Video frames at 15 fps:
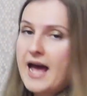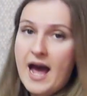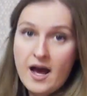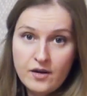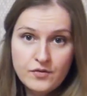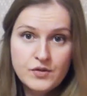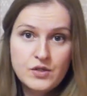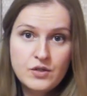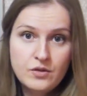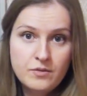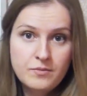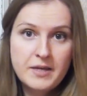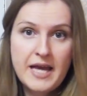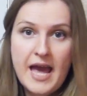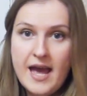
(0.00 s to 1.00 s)
have to
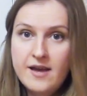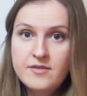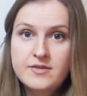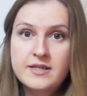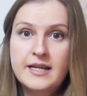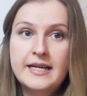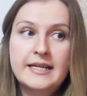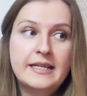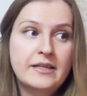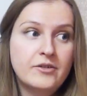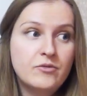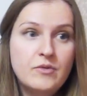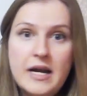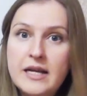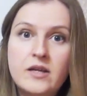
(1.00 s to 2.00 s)
behaves like a
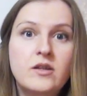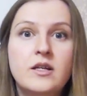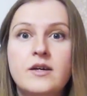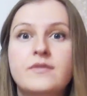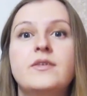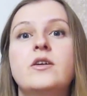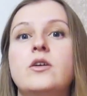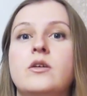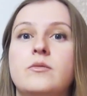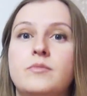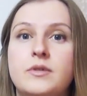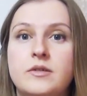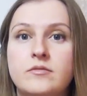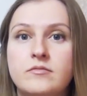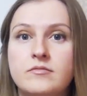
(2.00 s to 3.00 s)
regular
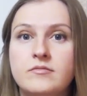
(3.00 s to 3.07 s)
verb